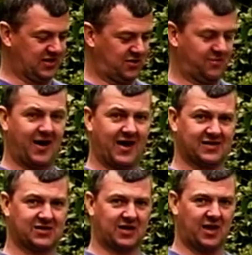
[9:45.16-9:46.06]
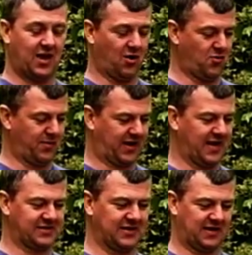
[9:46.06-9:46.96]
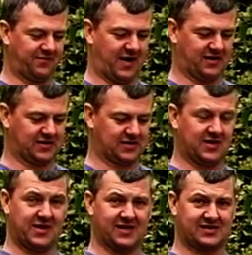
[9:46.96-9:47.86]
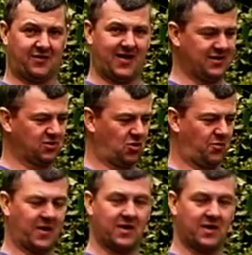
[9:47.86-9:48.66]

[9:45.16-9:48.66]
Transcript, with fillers: this, you might ask? A lubricating device. And that's how it ends up